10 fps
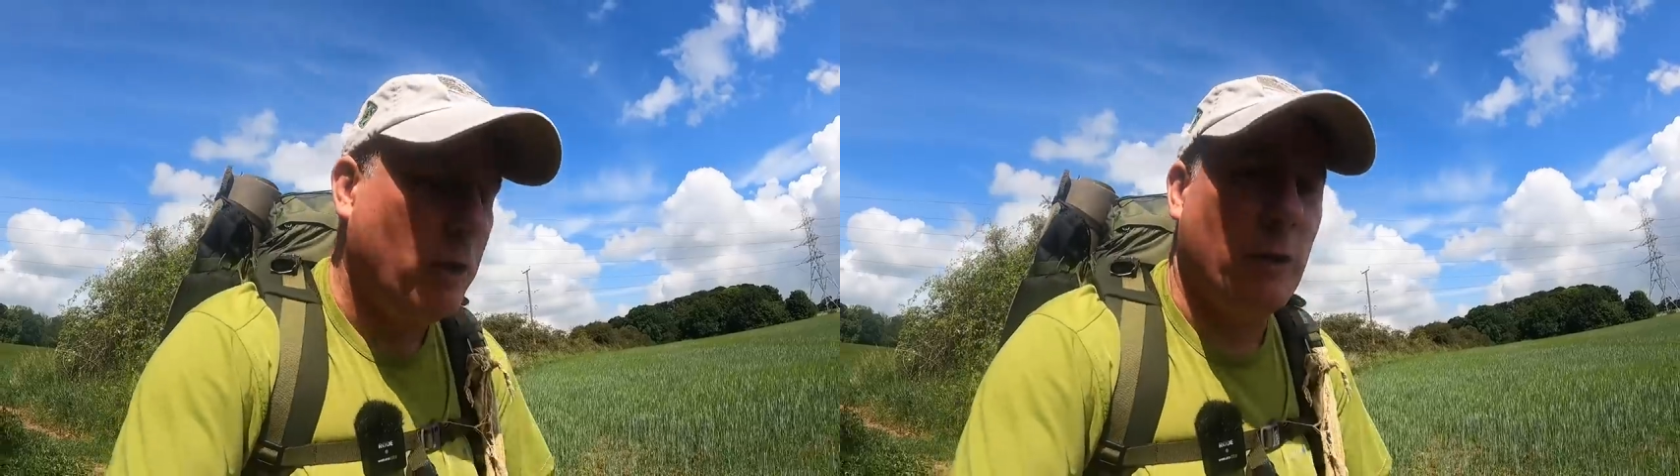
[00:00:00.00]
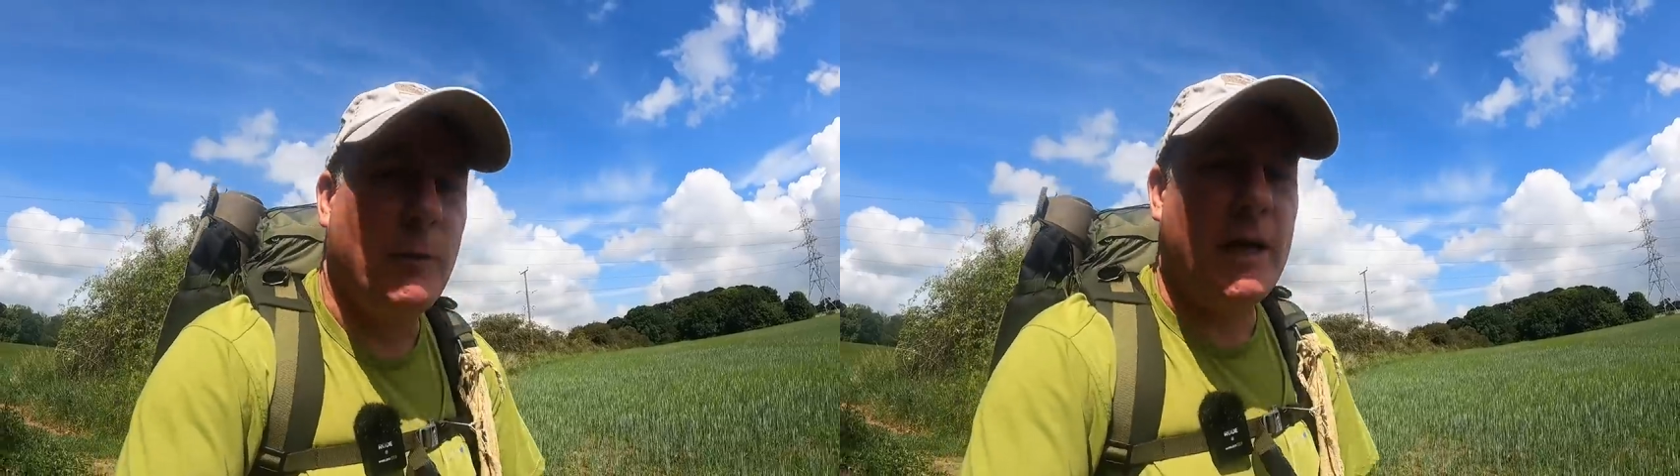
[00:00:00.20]

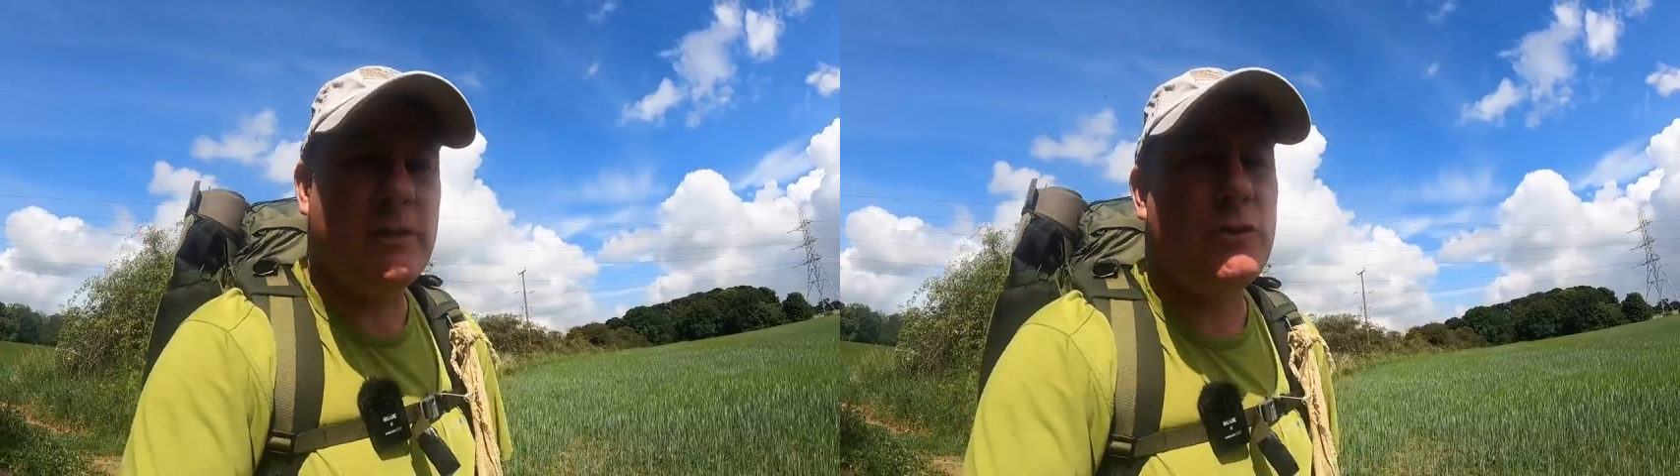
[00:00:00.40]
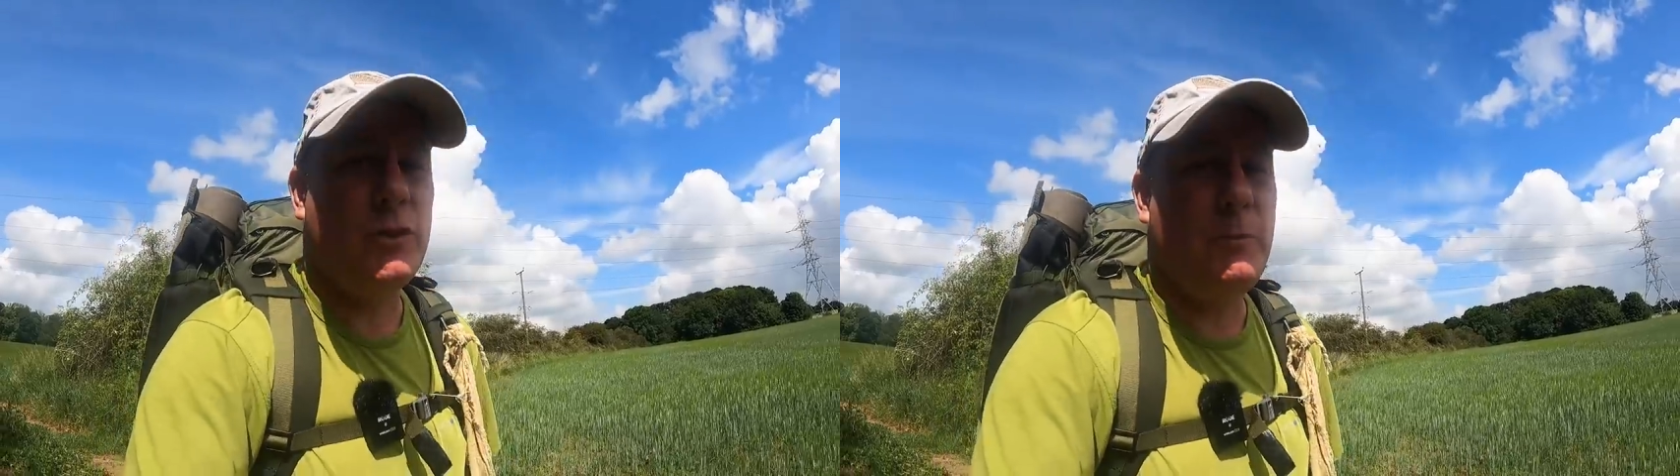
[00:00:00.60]

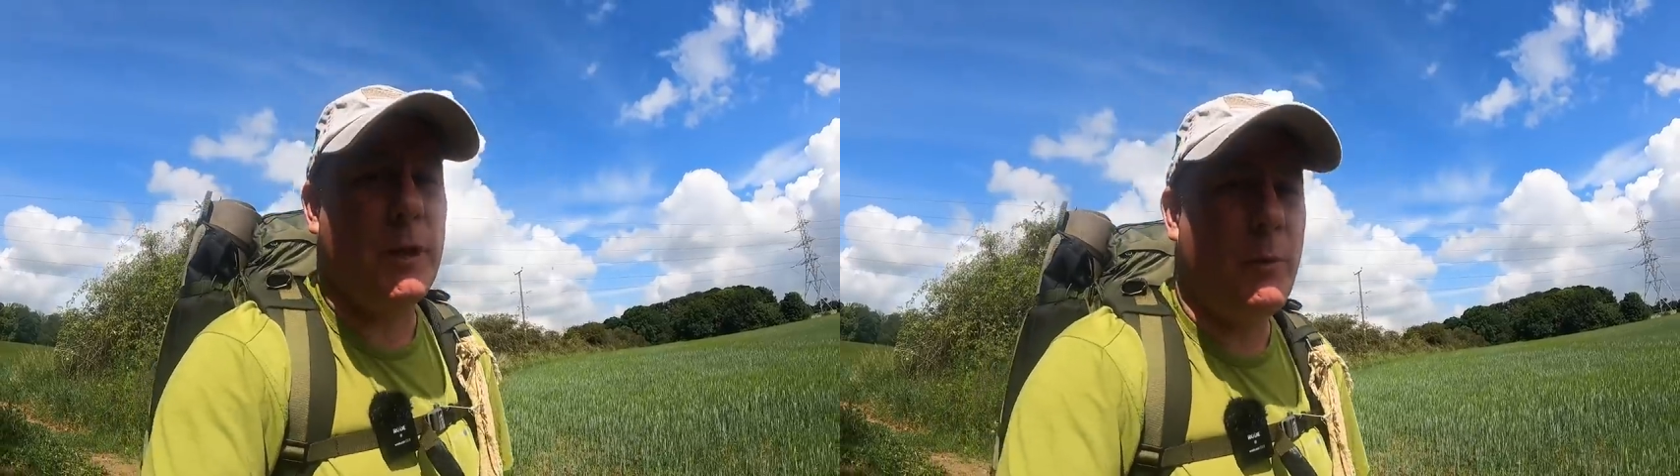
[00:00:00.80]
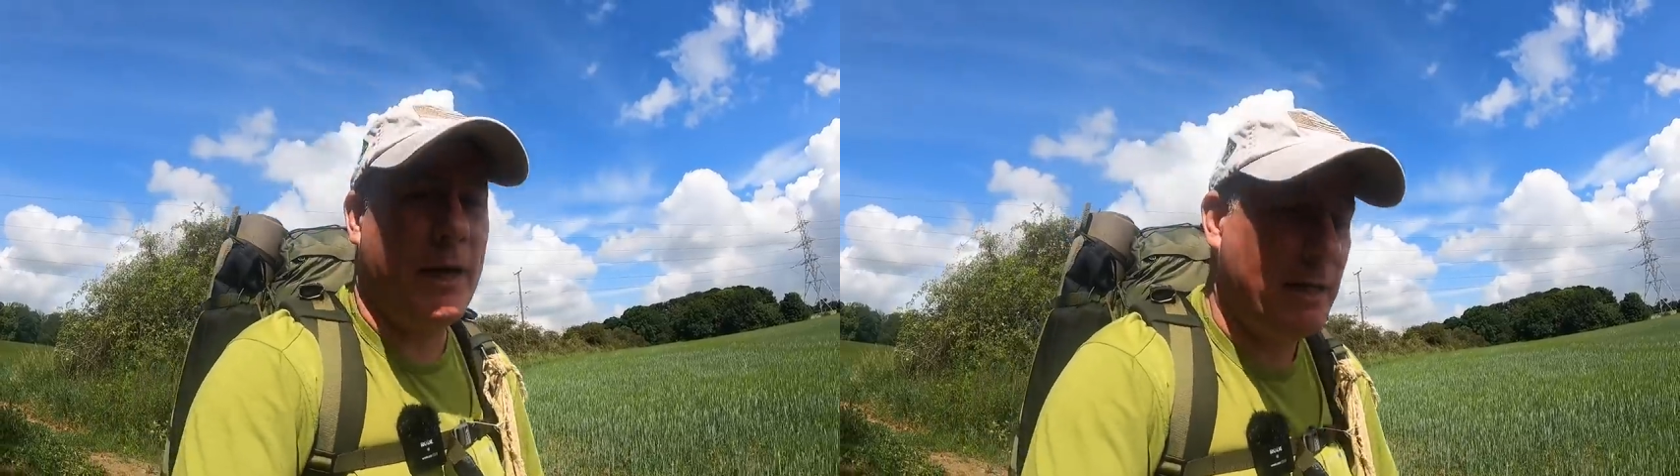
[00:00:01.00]
otherwise it's going to
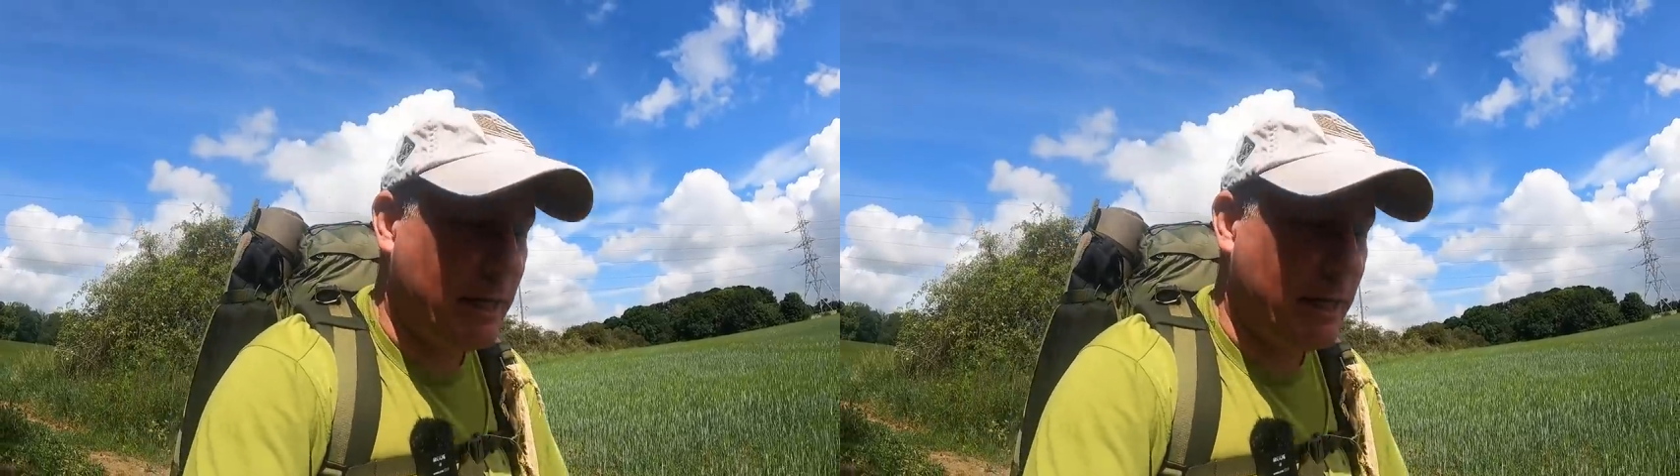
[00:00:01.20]
be a wet